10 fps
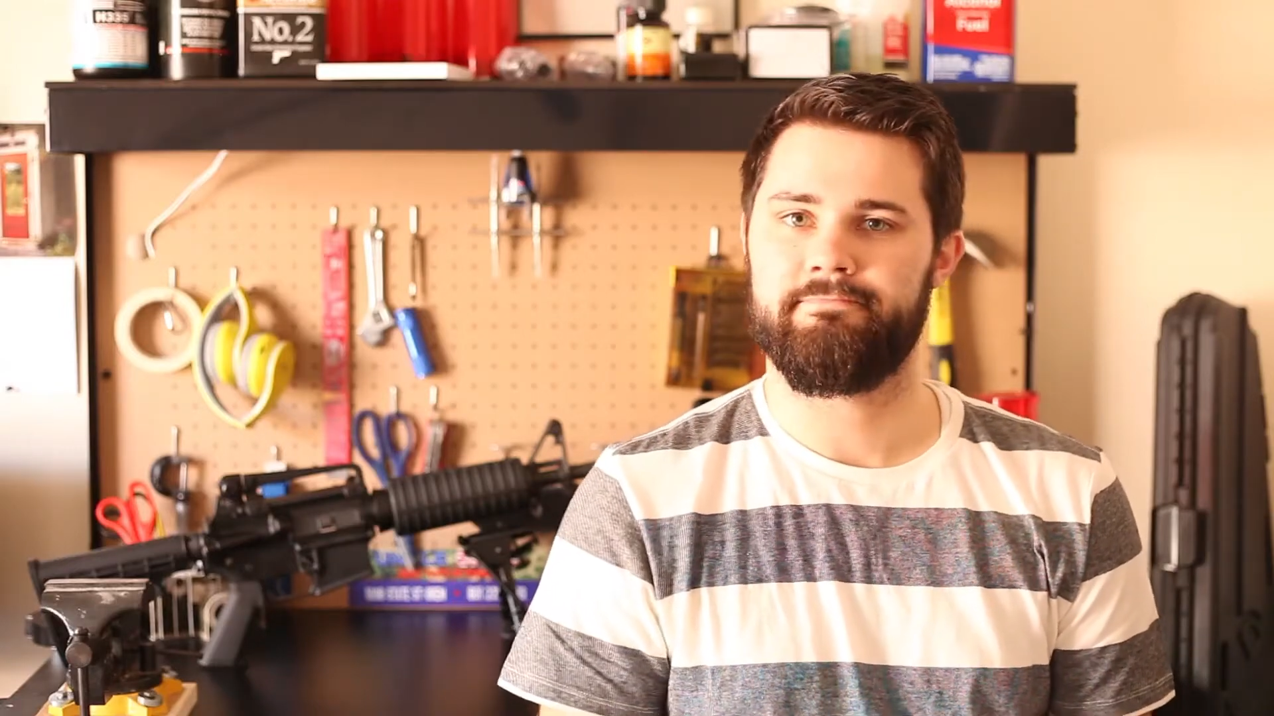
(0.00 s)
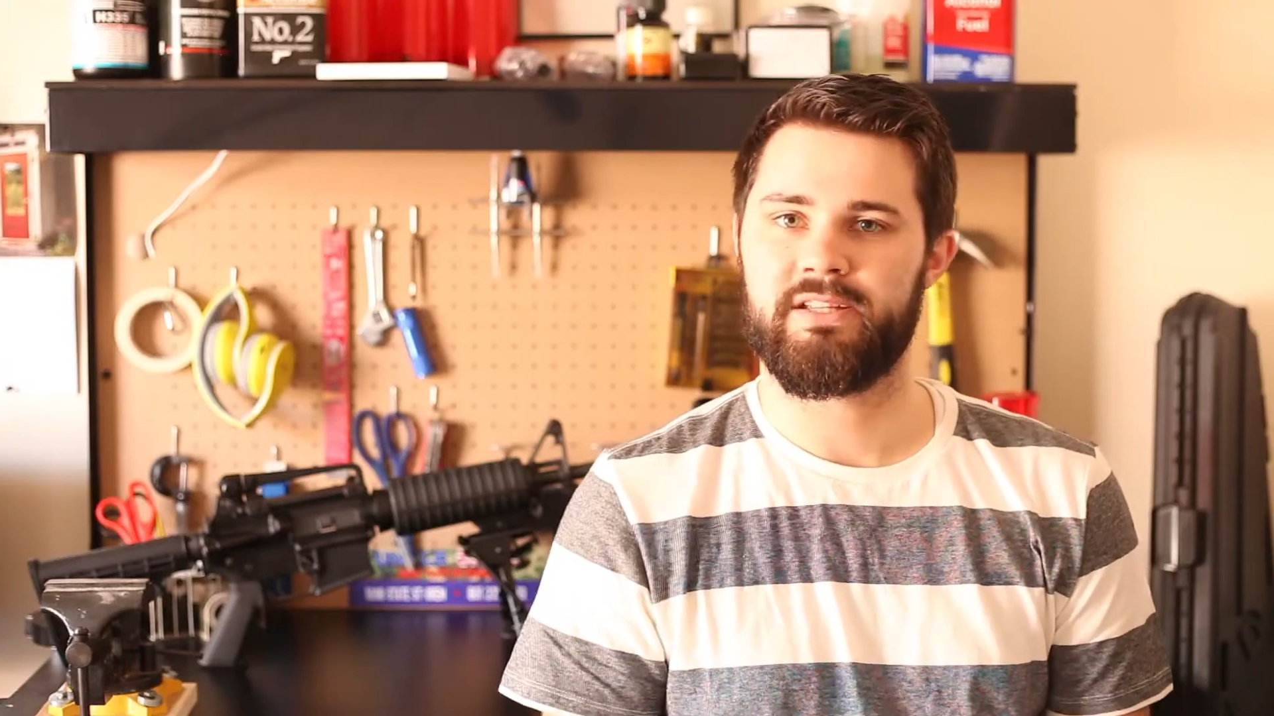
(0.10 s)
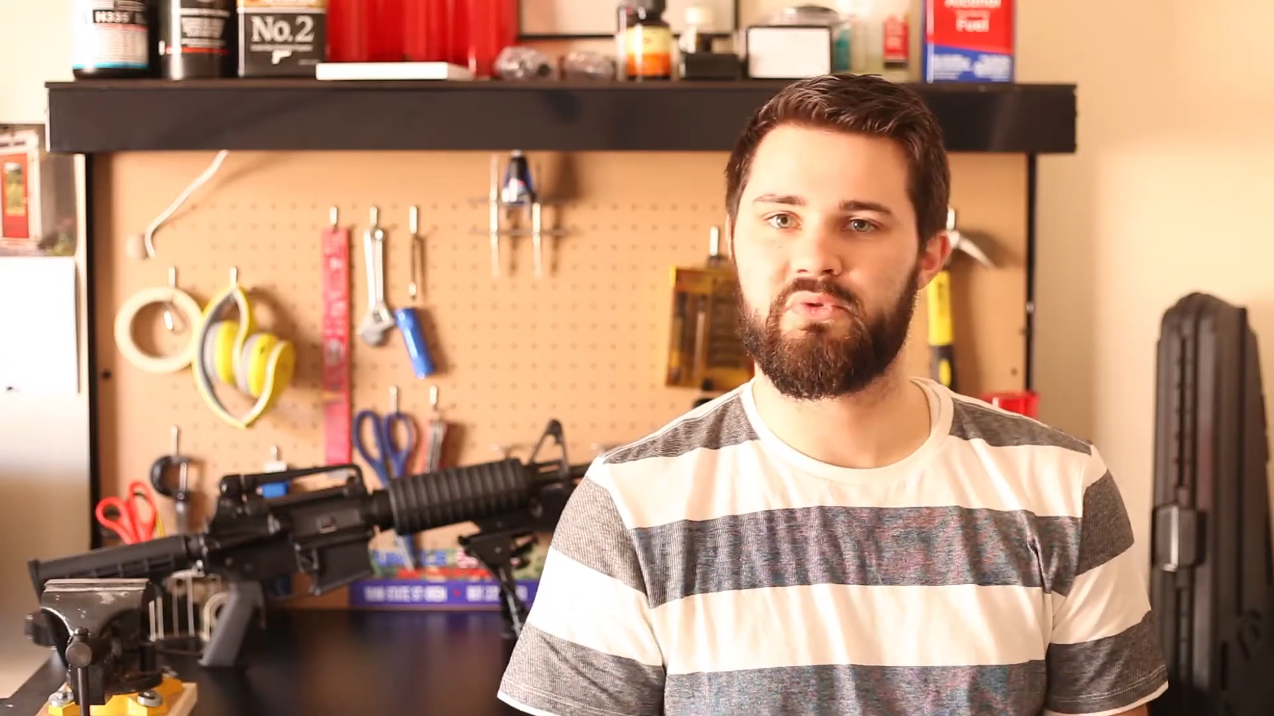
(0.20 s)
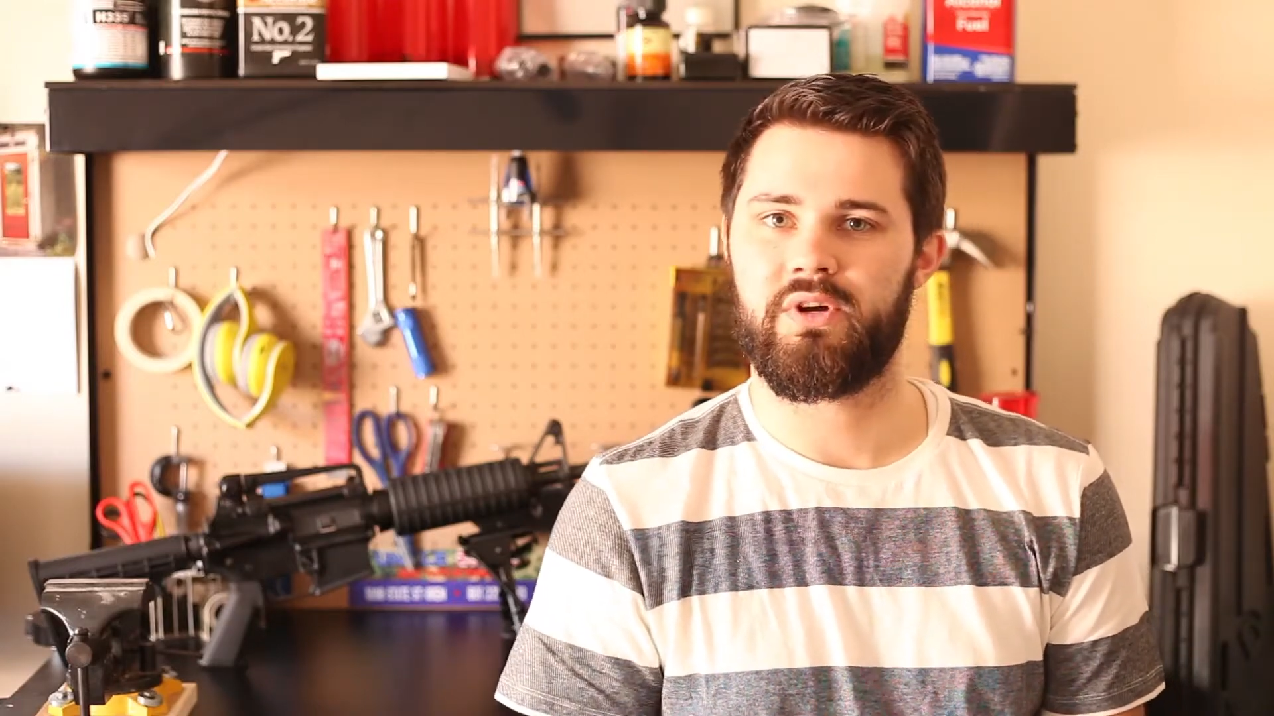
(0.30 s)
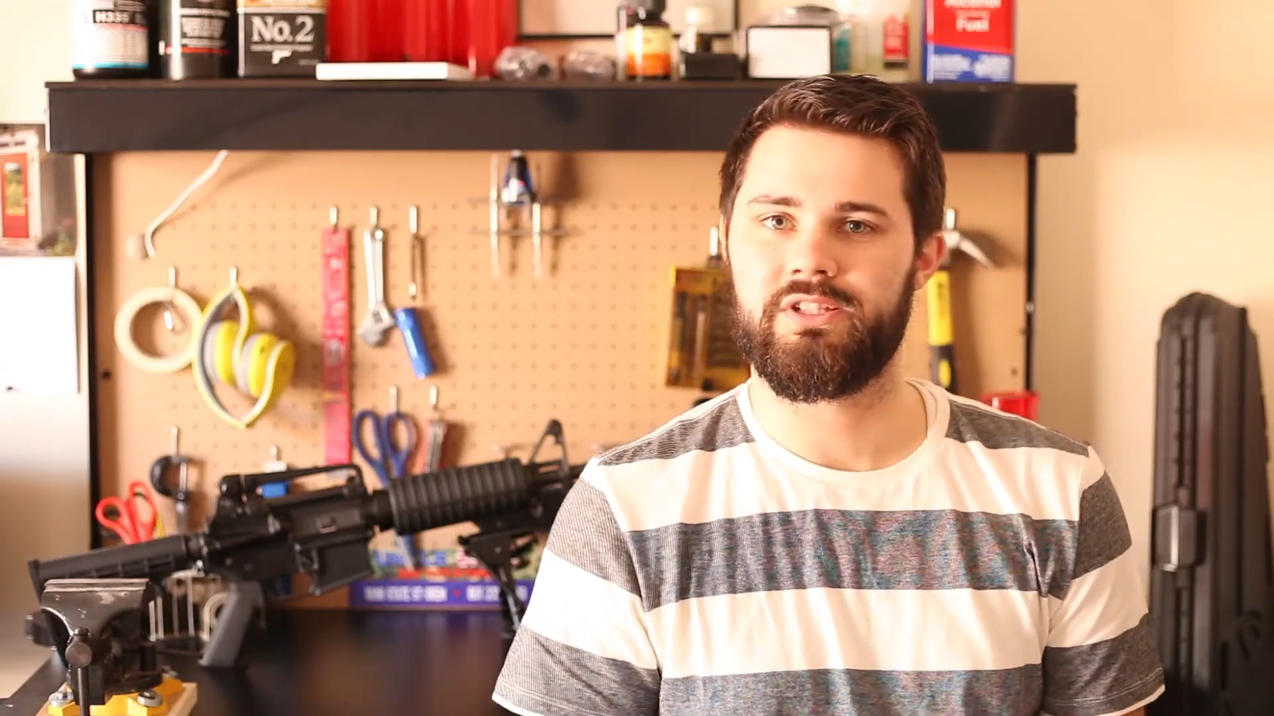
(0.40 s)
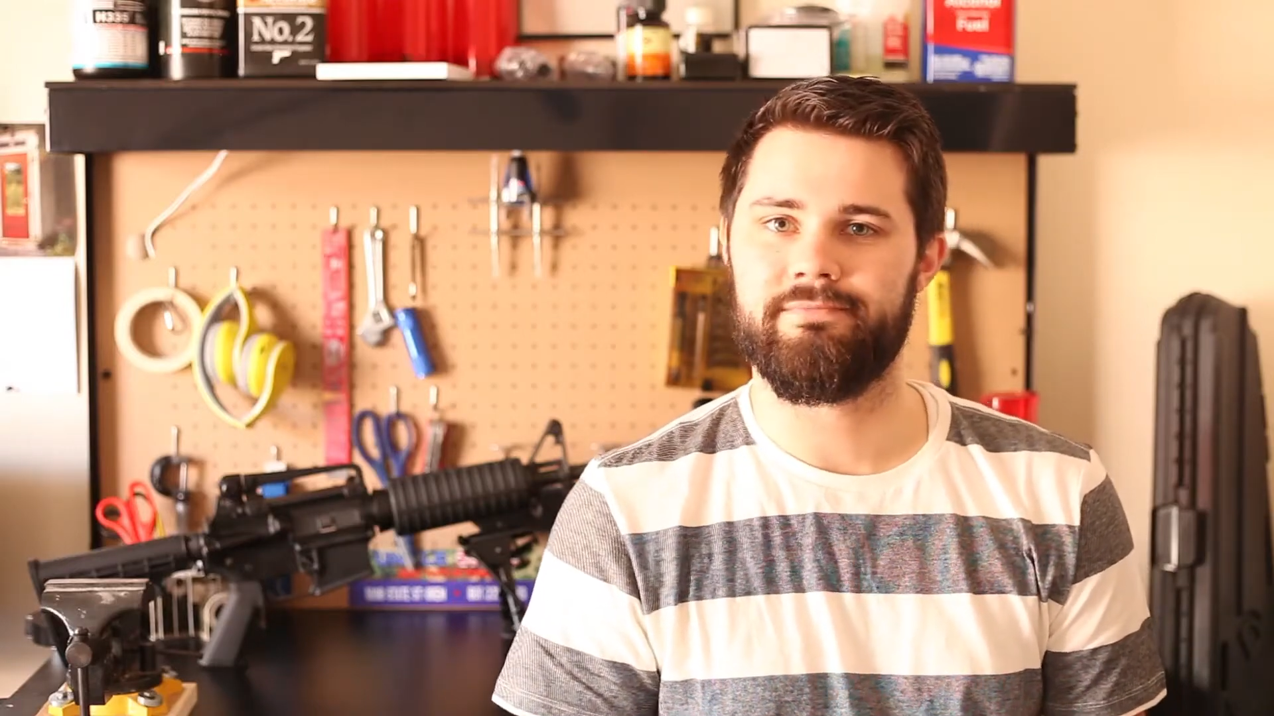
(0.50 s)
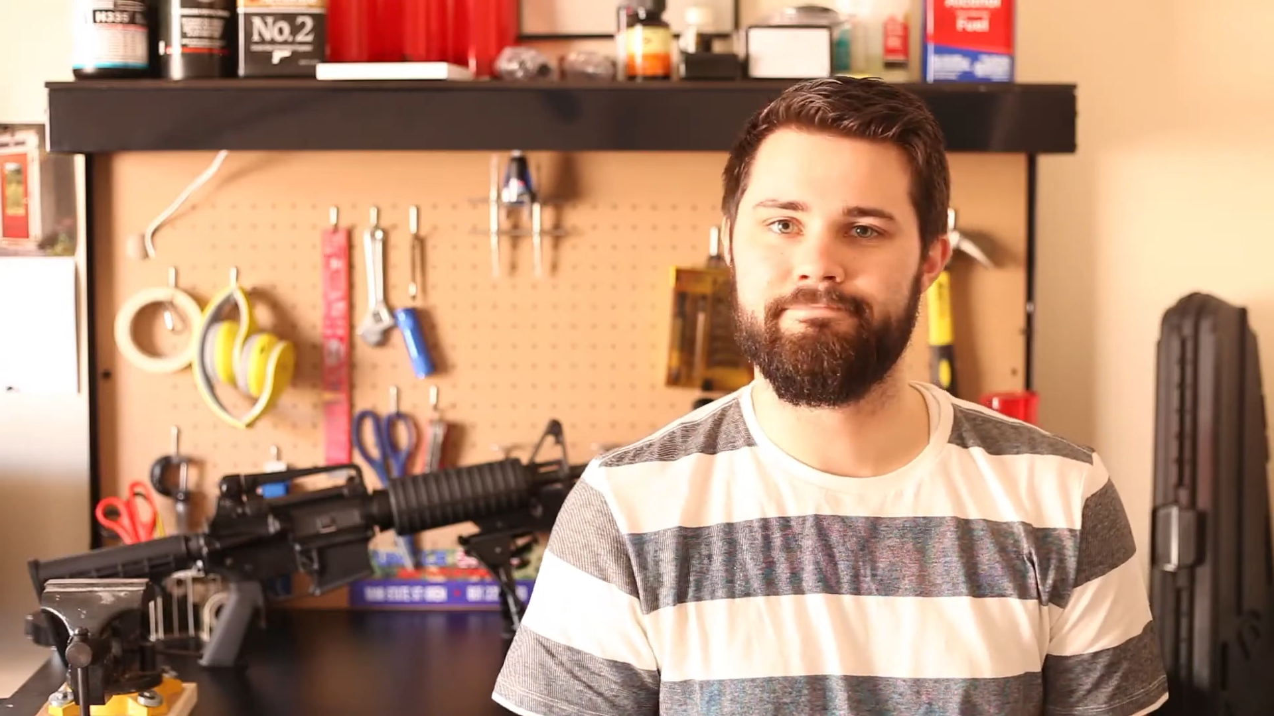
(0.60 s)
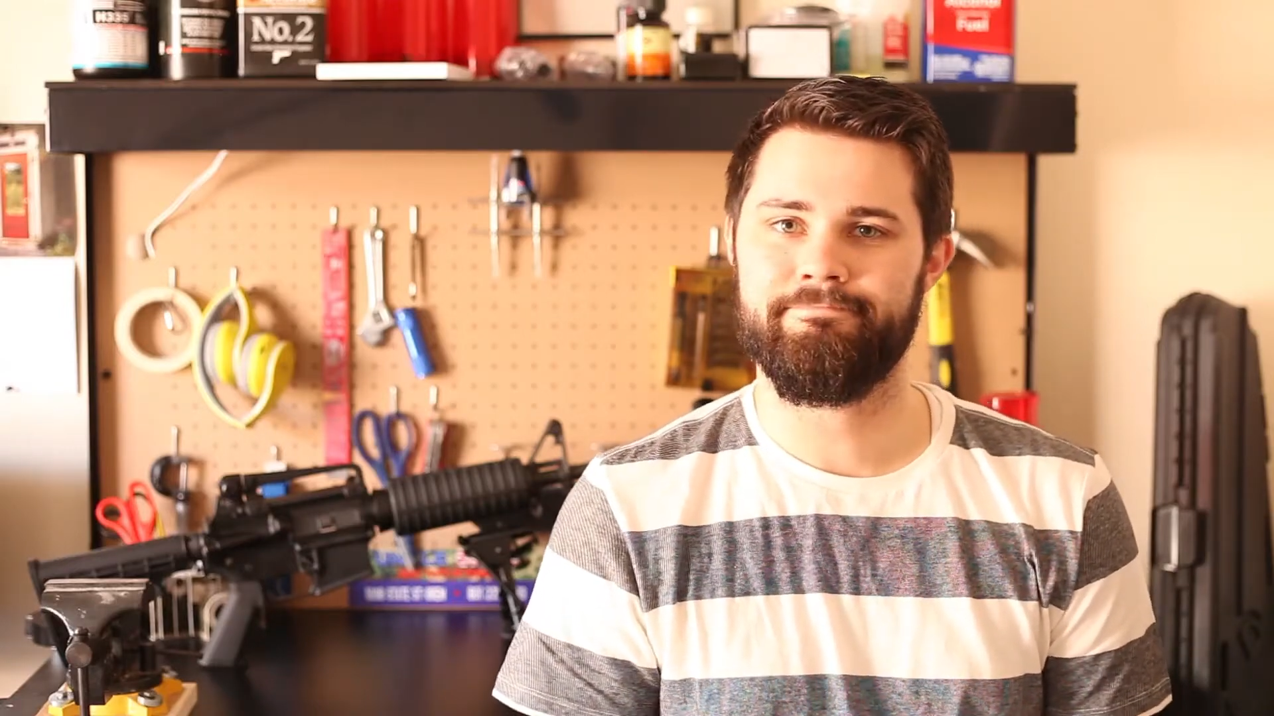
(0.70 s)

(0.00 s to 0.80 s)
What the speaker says: Thanks for watching.